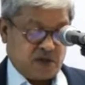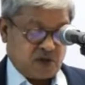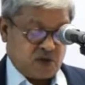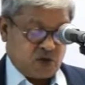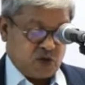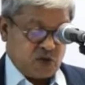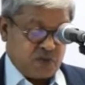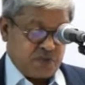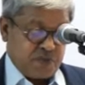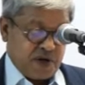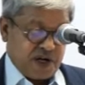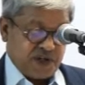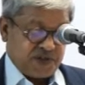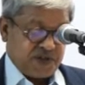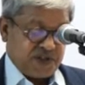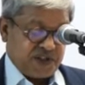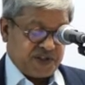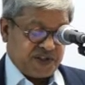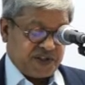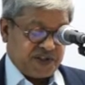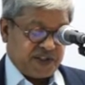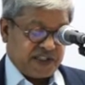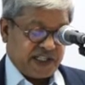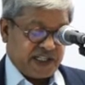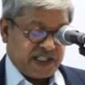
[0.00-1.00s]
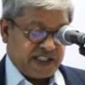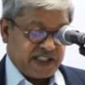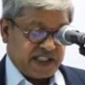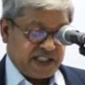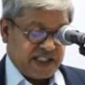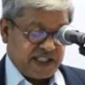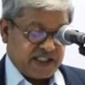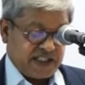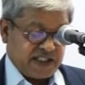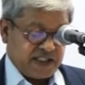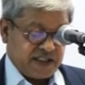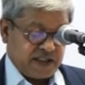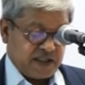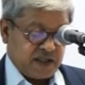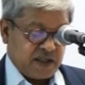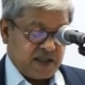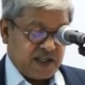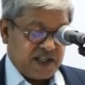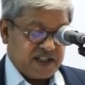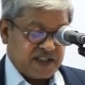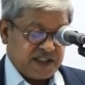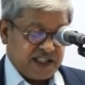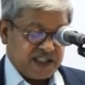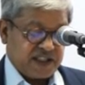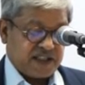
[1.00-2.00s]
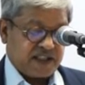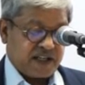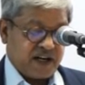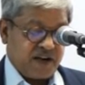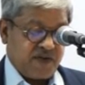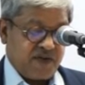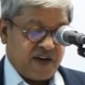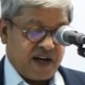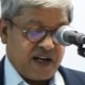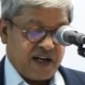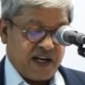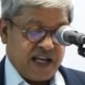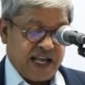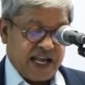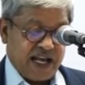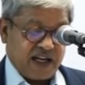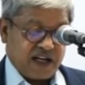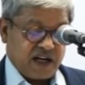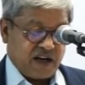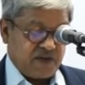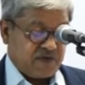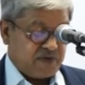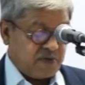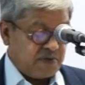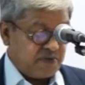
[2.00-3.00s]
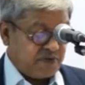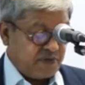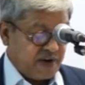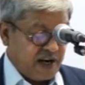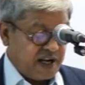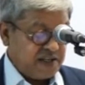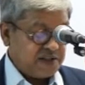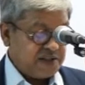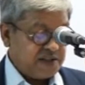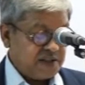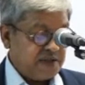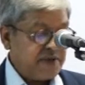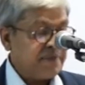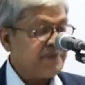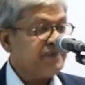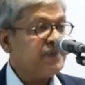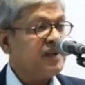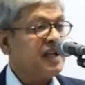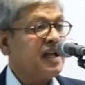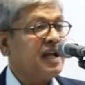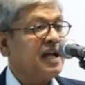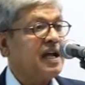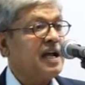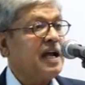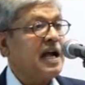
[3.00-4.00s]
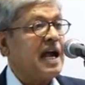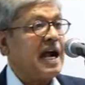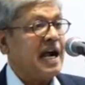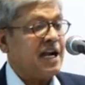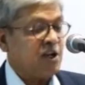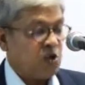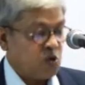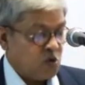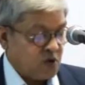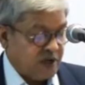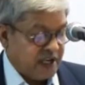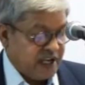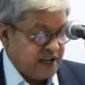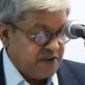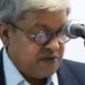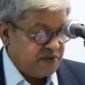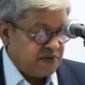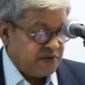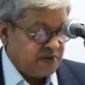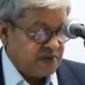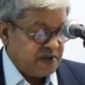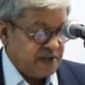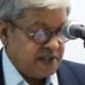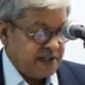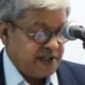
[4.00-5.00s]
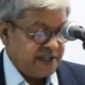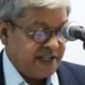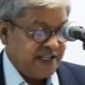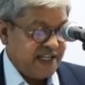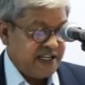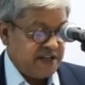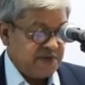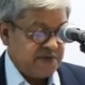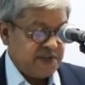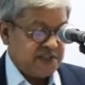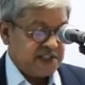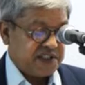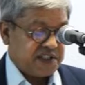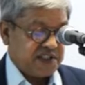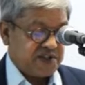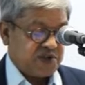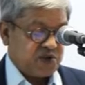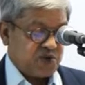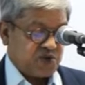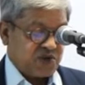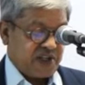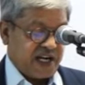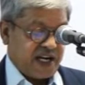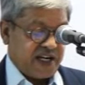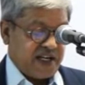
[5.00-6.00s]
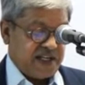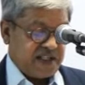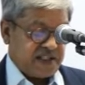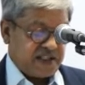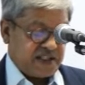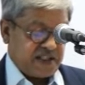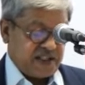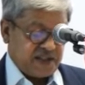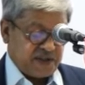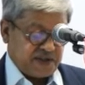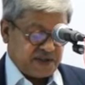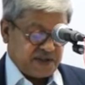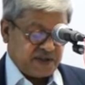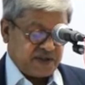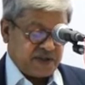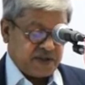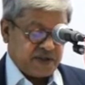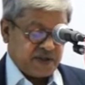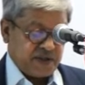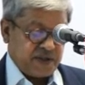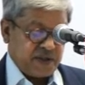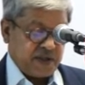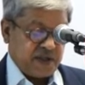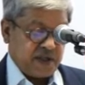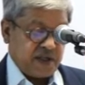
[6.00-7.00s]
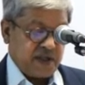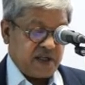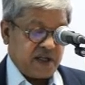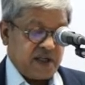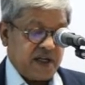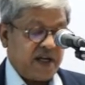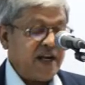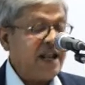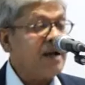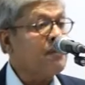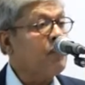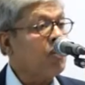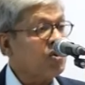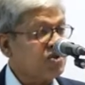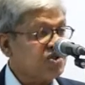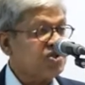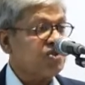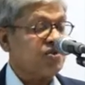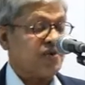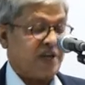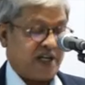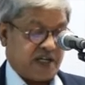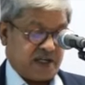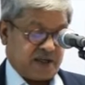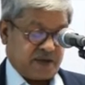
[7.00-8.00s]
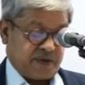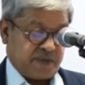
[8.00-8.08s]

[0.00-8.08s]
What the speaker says: to purchase 36 Rafale aircraft from France and to give e-visas to Chinese citizens demonstrate